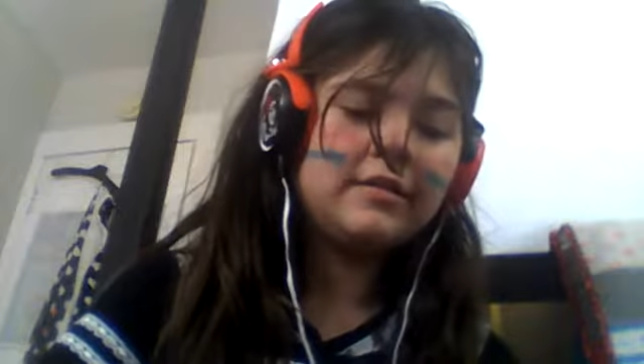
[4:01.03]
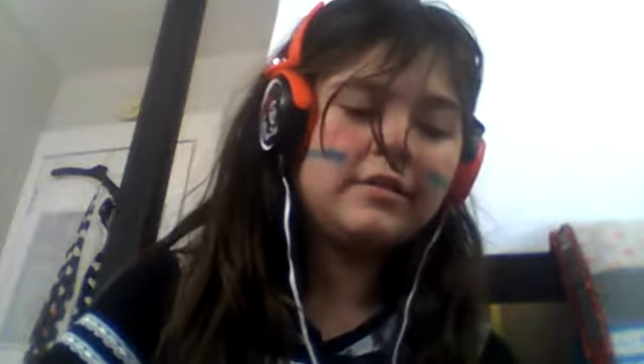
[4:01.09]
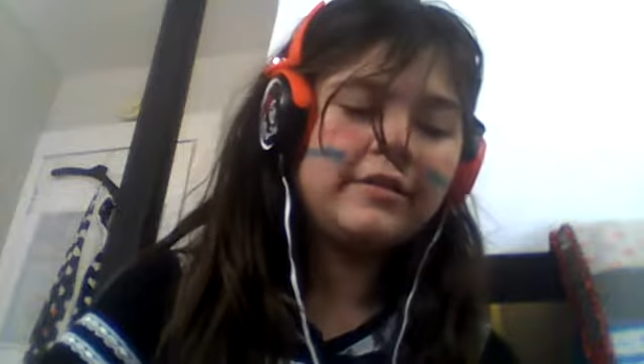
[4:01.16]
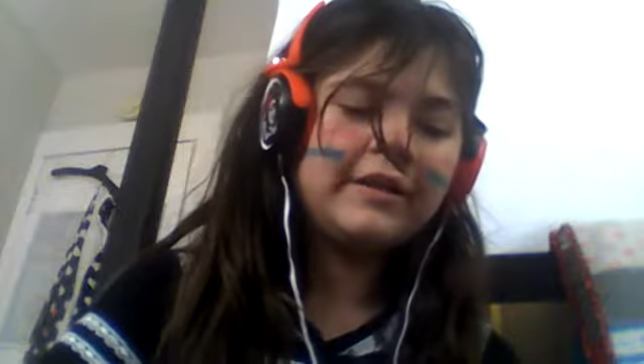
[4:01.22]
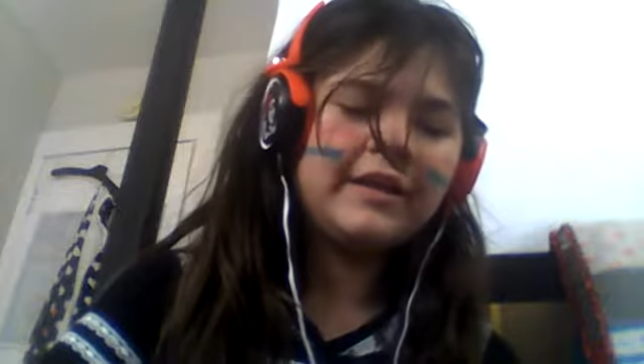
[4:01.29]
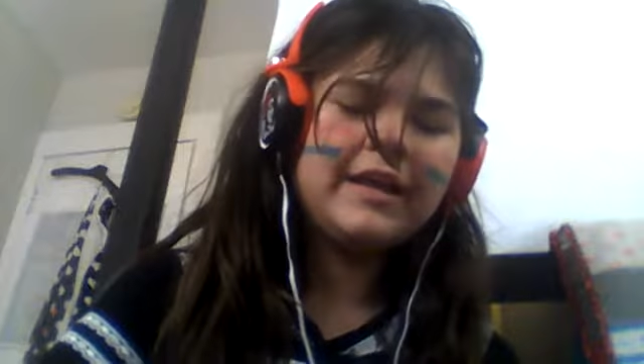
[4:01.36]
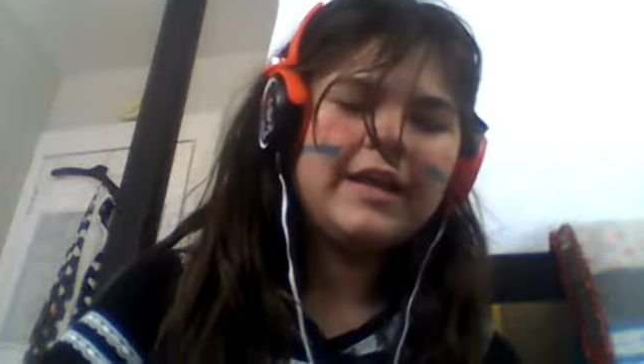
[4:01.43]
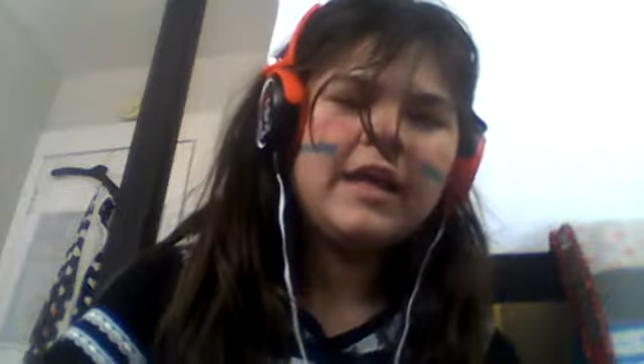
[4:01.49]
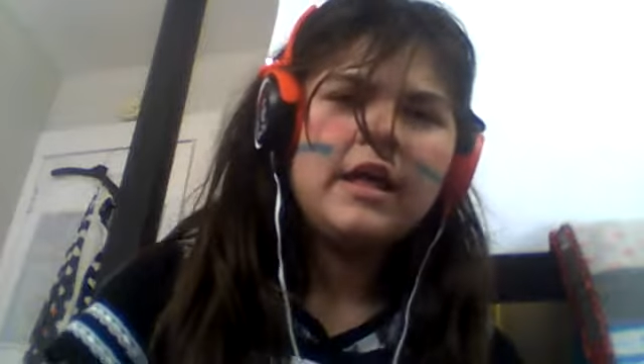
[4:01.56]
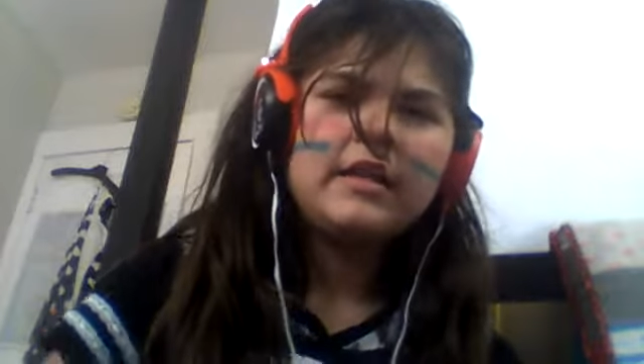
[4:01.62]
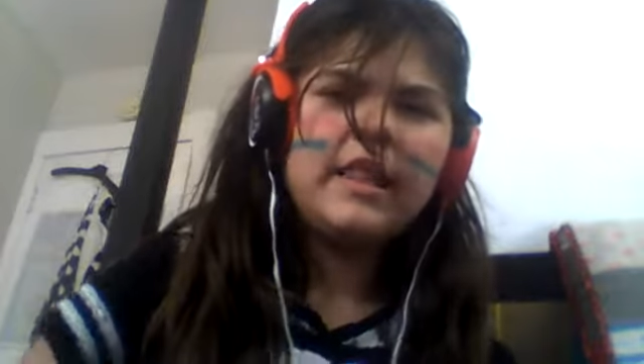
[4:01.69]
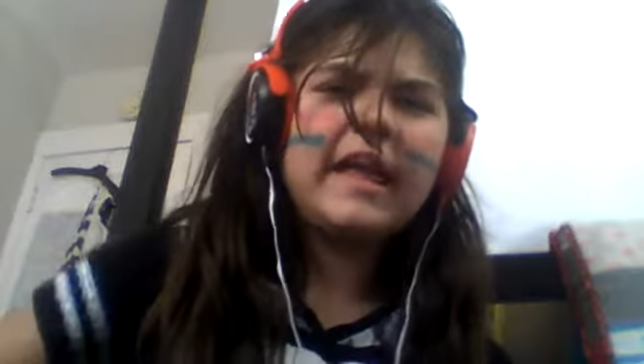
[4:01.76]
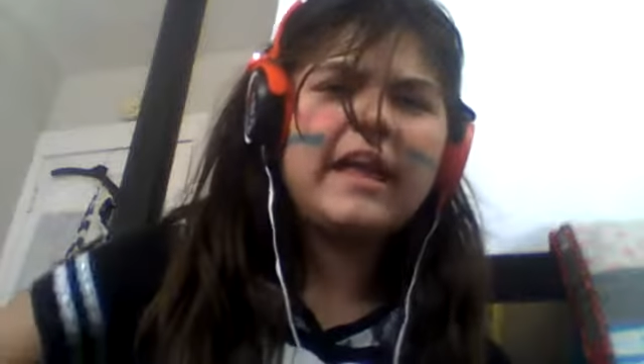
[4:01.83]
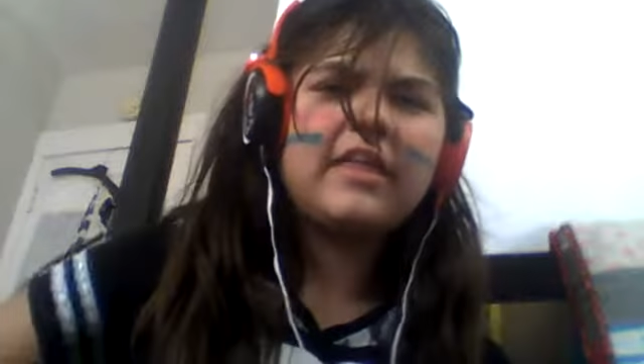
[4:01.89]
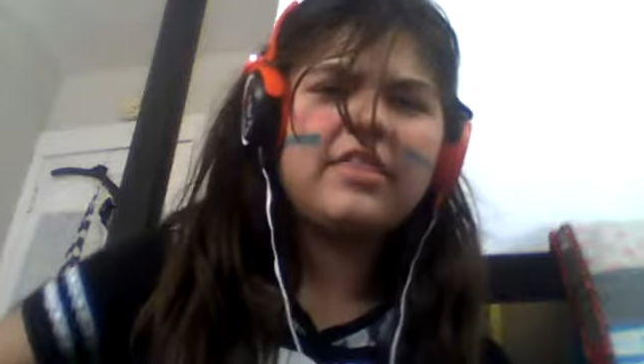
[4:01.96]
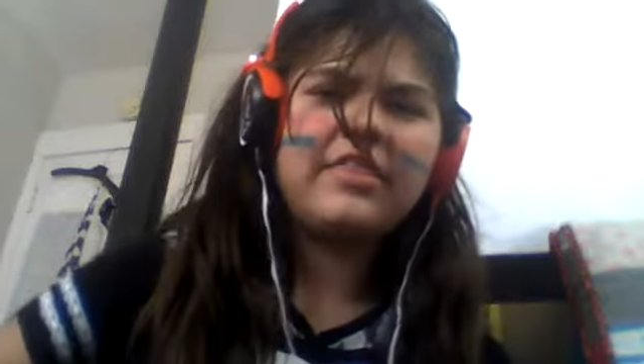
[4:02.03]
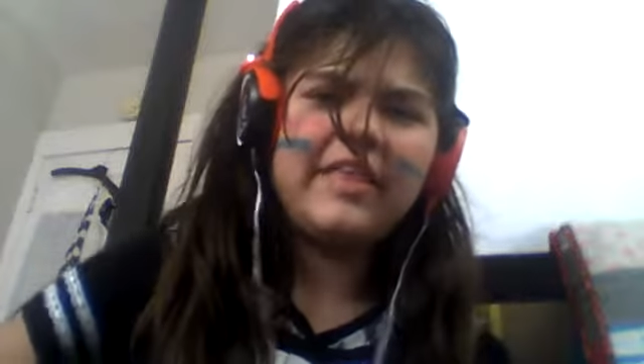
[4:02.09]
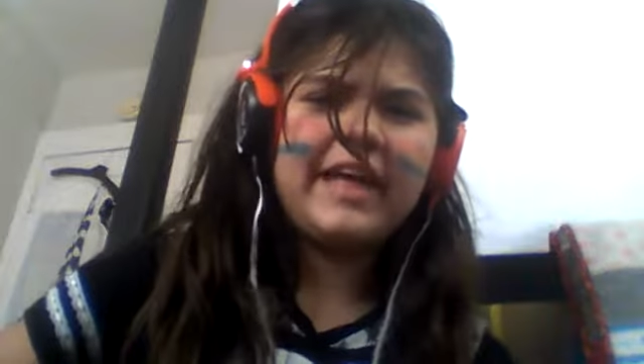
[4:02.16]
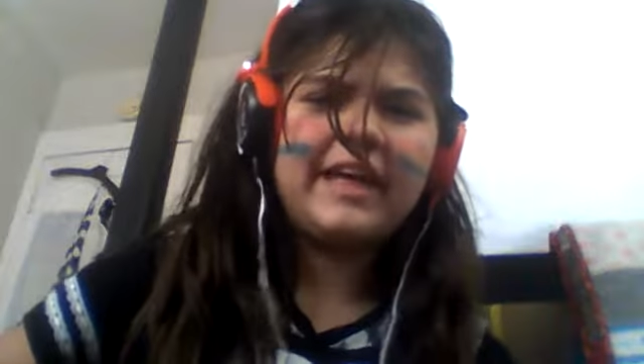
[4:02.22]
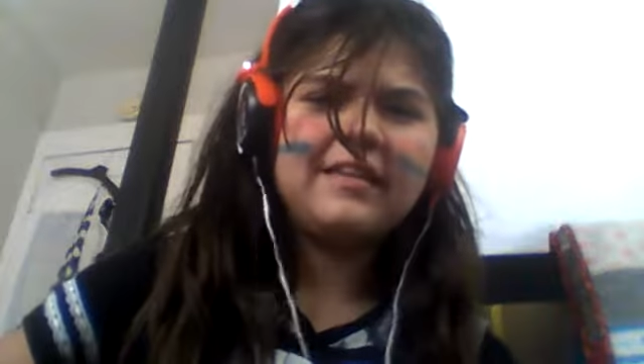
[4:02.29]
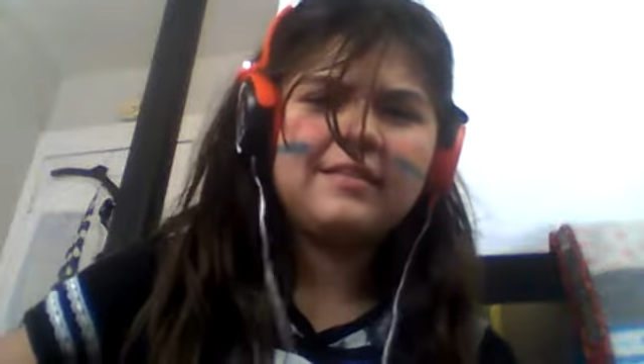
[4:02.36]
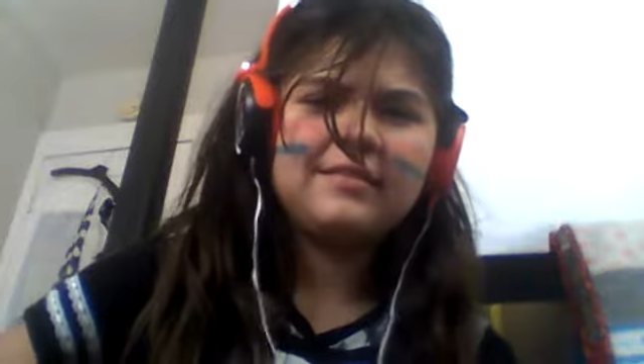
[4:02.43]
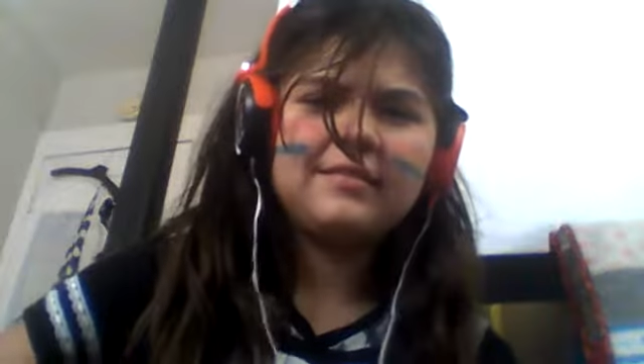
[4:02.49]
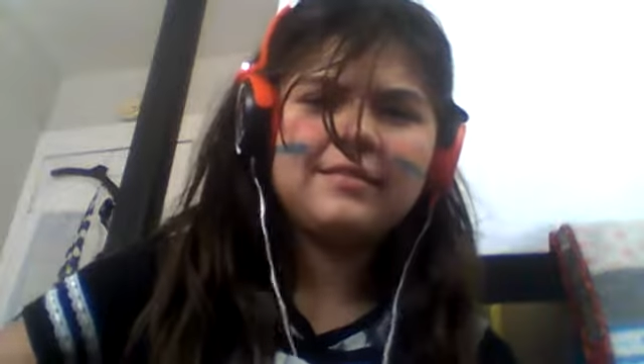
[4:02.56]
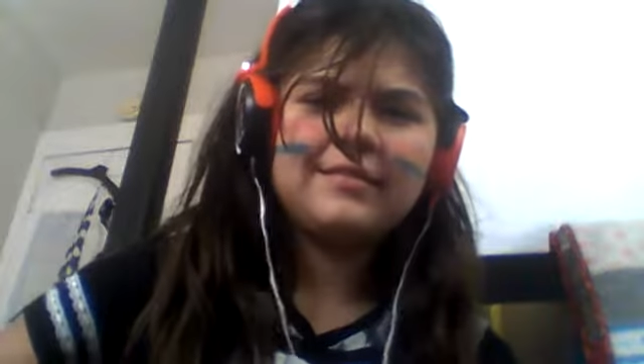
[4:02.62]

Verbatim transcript: very like this.